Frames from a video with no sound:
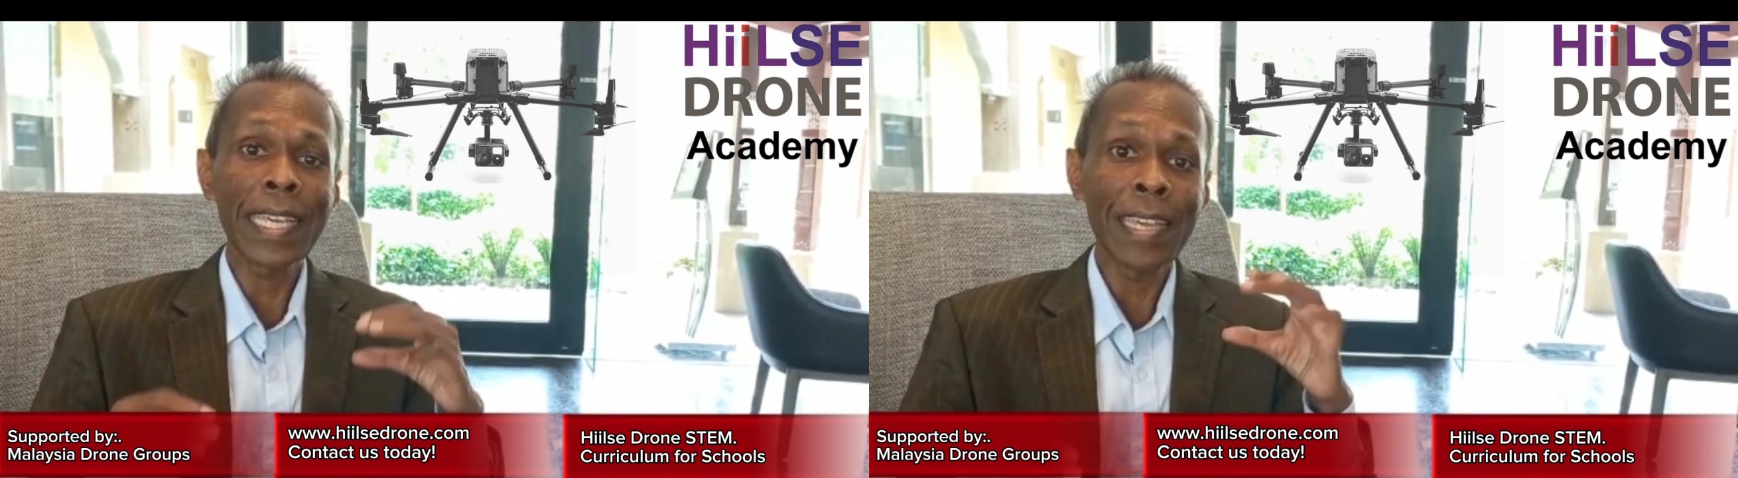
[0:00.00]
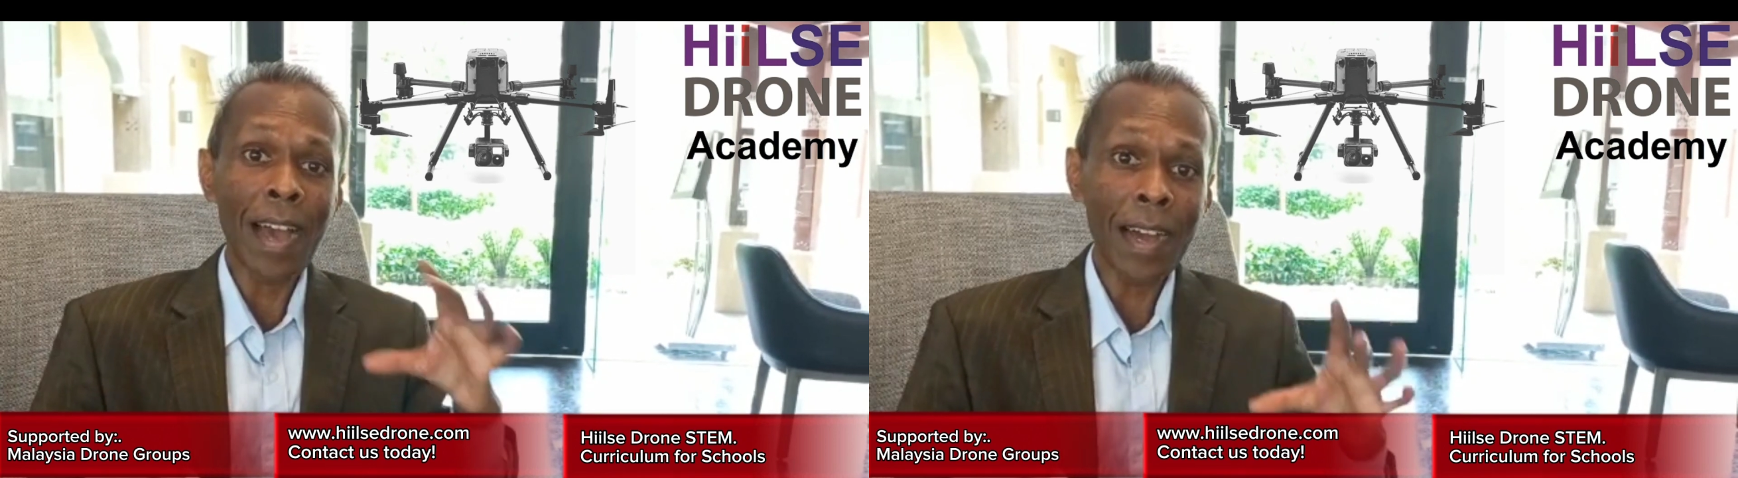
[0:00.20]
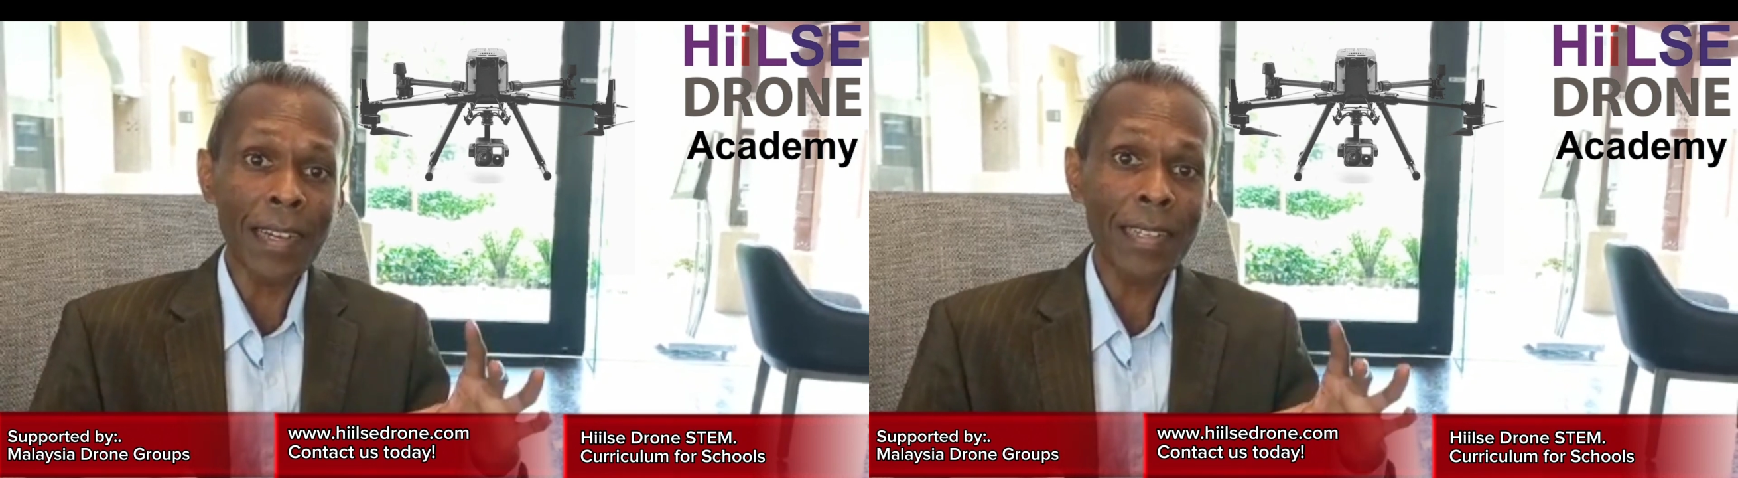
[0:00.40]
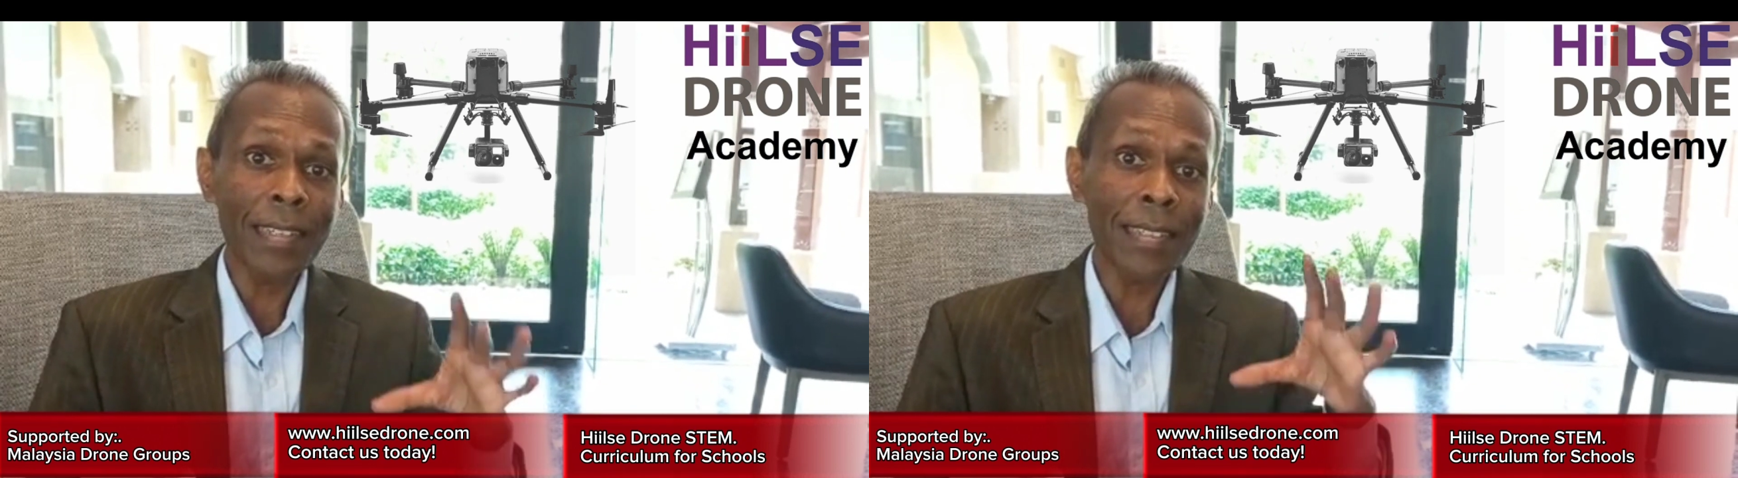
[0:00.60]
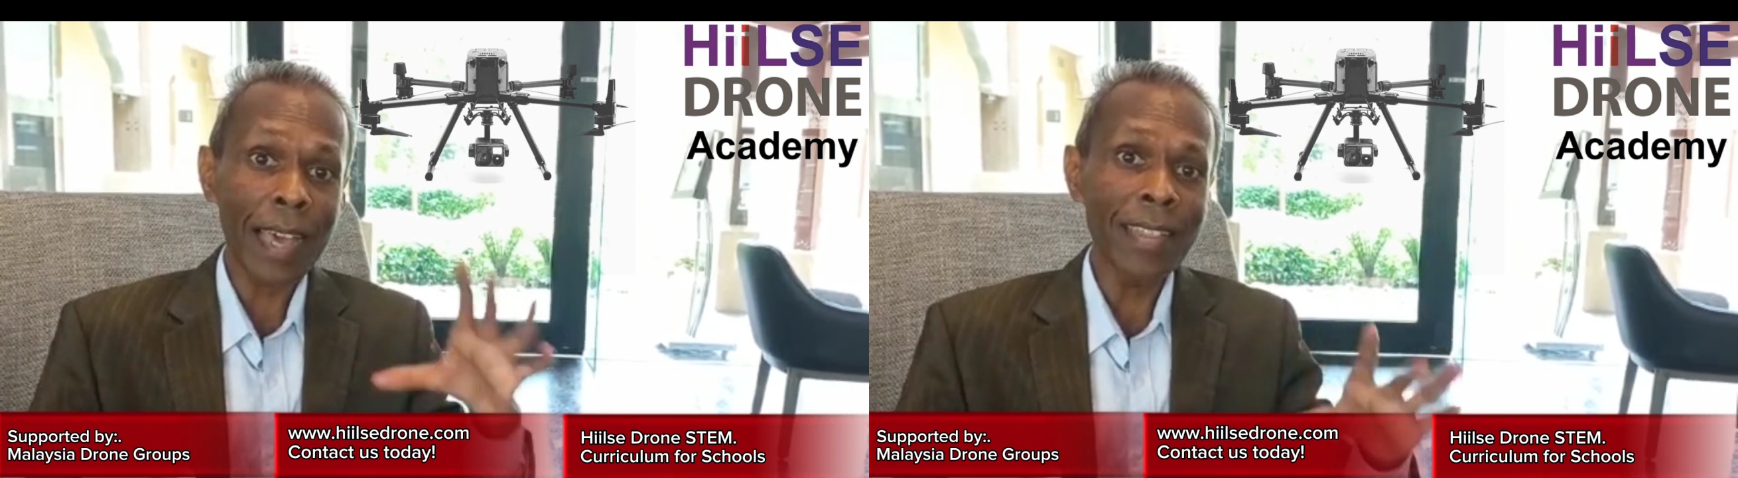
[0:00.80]
Young
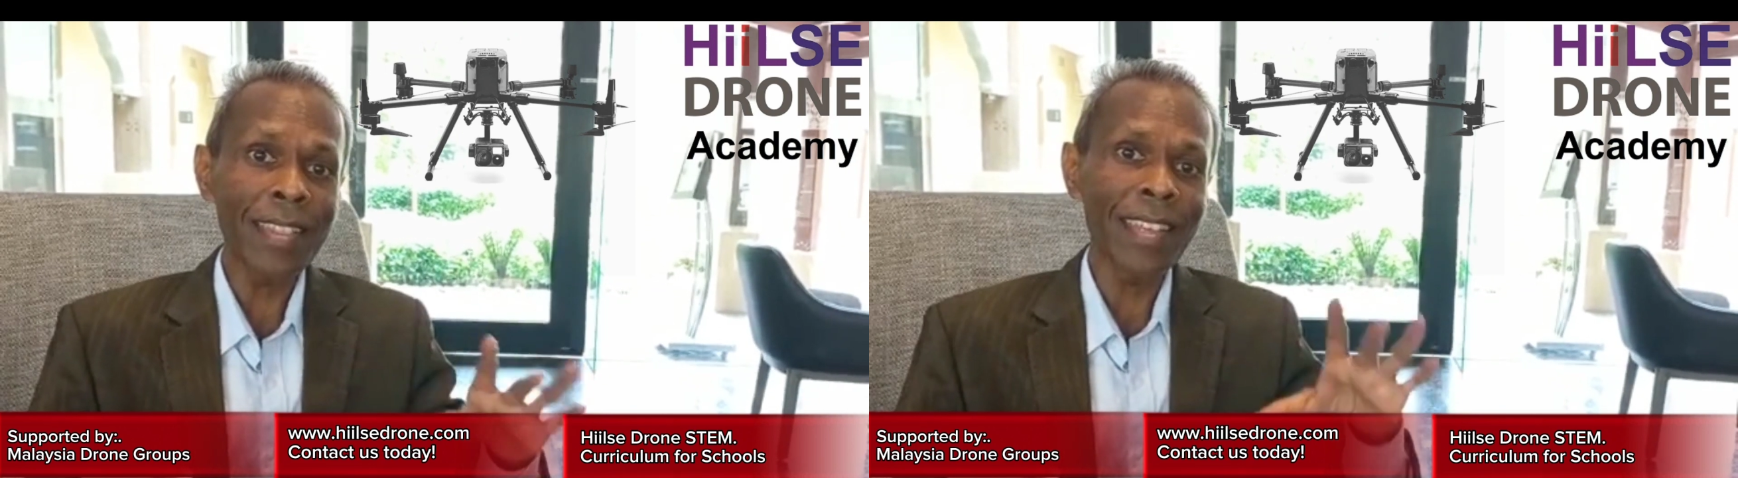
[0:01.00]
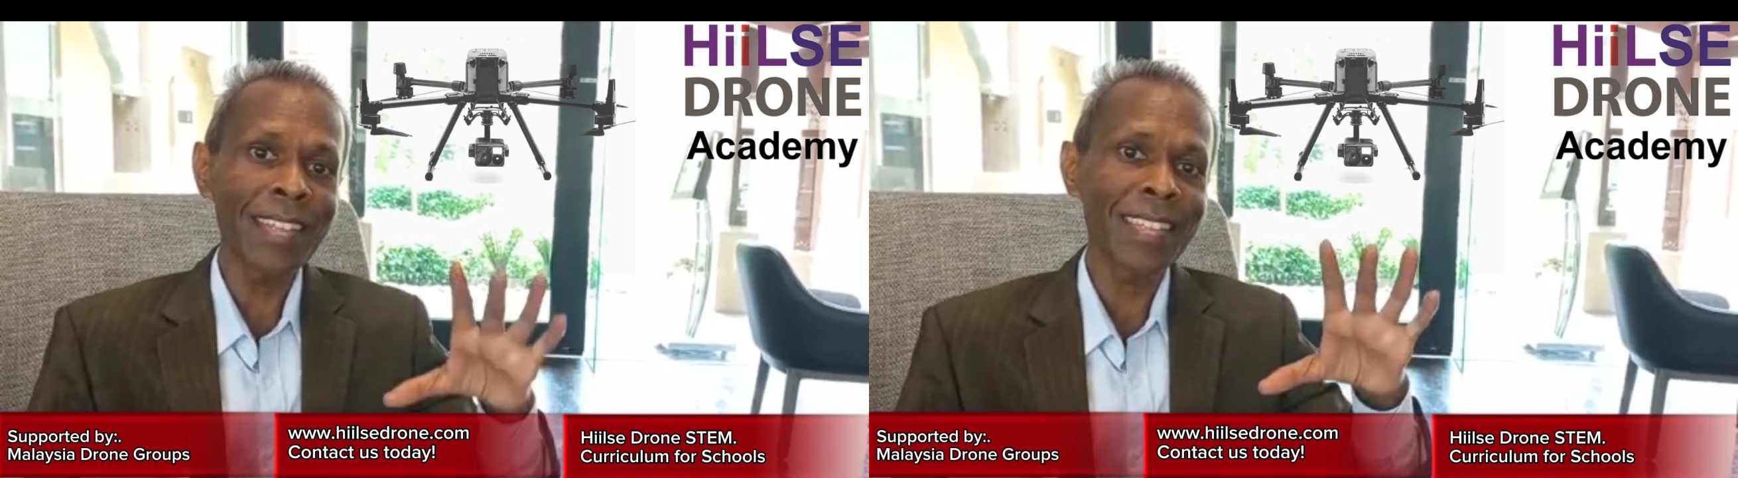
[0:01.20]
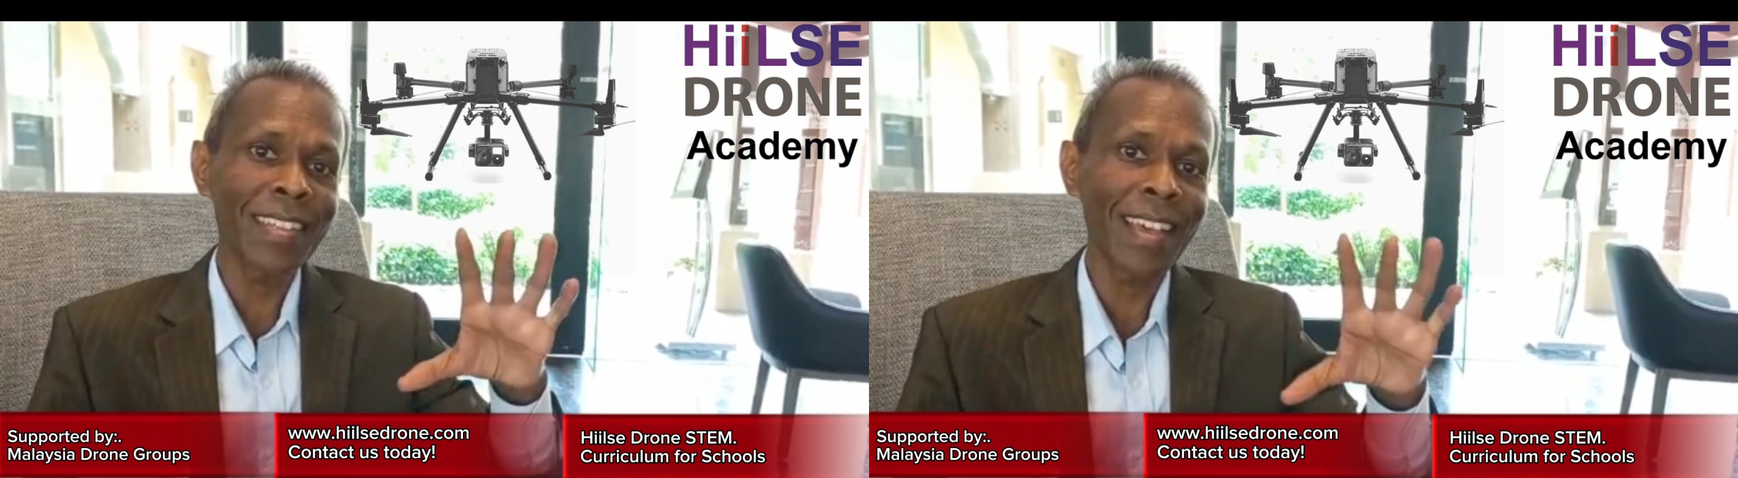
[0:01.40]
Scientist